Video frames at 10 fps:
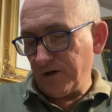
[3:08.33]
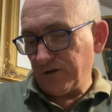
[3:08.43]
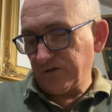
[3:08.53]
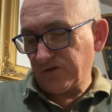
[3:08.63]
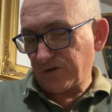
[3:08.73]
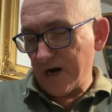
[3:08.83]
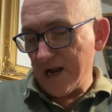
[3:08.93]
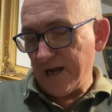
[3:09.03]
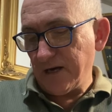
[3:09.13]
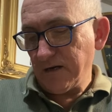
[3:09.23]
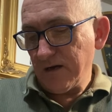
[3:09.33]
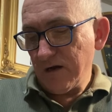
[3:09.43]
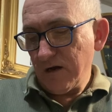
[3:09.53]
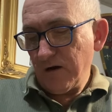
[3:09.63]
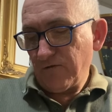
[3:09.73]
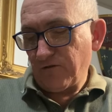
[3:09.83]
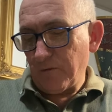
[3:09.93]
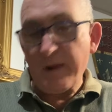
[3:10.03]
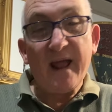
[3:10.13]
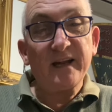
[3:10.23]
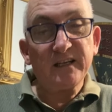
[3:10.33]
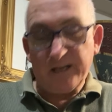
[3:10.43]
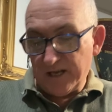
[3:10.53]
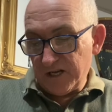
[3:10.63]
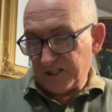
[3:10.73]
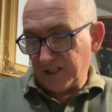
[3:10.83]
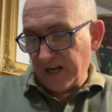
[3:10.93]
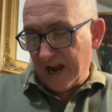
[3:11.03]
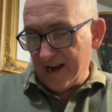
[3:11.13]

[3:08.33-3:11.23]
in Australia from at least